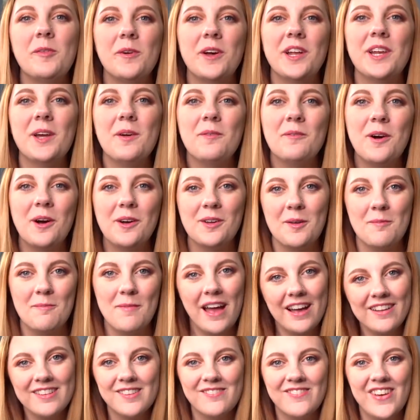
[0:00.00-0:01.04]
FabFitFun and welcome
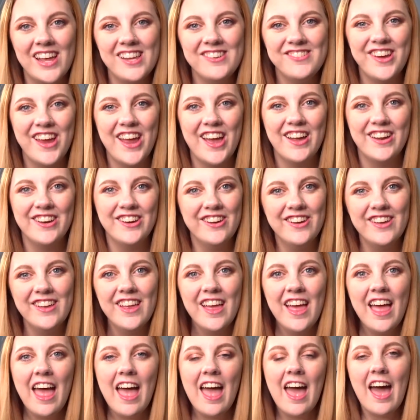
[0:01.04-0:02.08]
back to my channel.
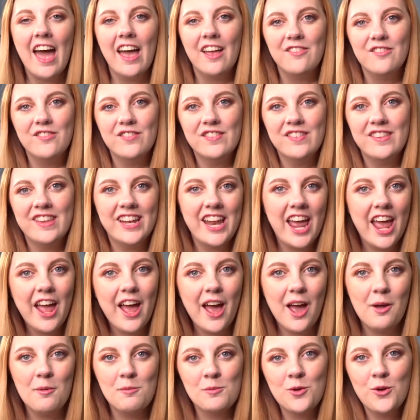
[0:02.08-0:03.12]
Today
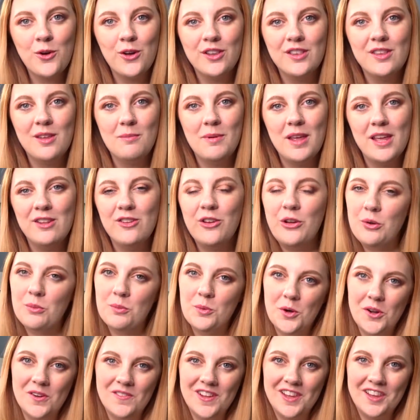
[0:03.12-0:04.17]
I'm going to be doing
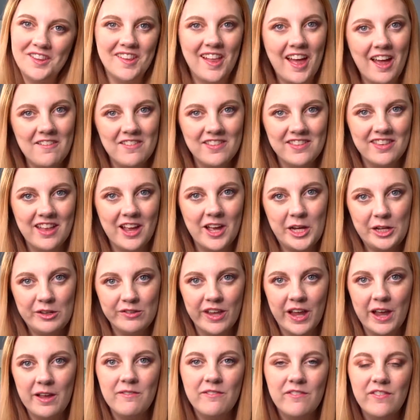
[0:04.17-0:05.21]
more of a lifestyle
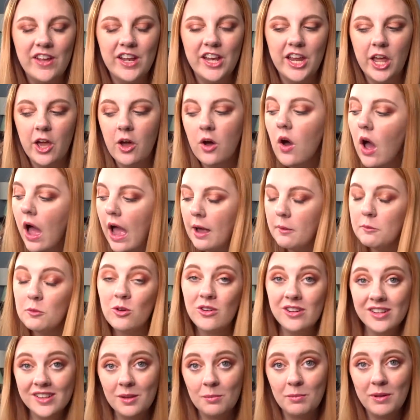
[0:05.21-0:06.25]
type video. I'm
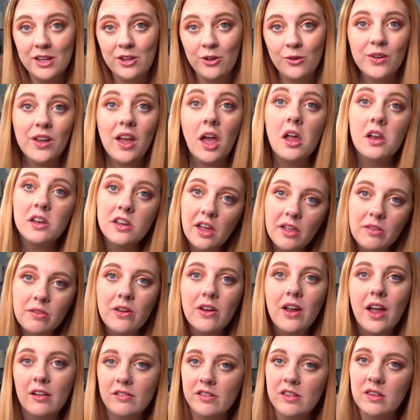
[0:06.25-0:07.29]
going to be doing
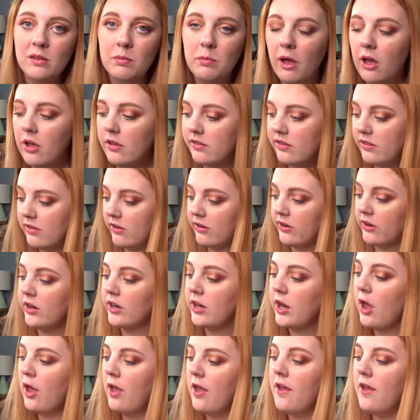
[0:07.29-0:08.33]
another unsponsored